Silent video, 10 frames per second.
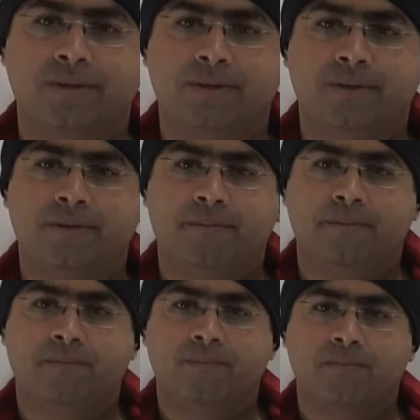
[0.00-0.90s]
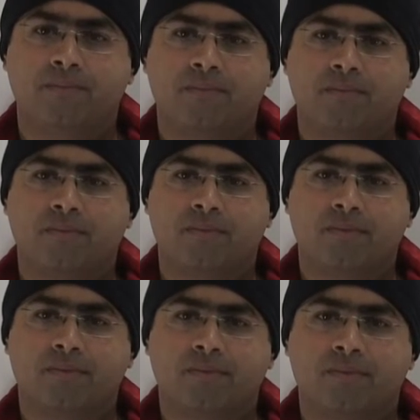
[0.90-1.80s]

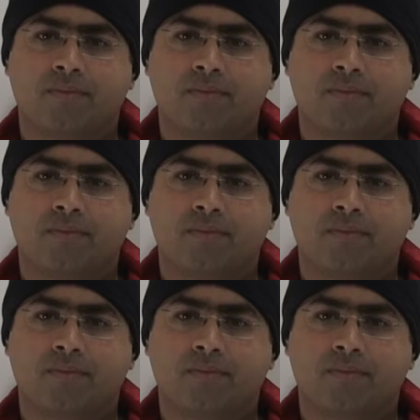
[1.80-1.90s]
(no one is talking)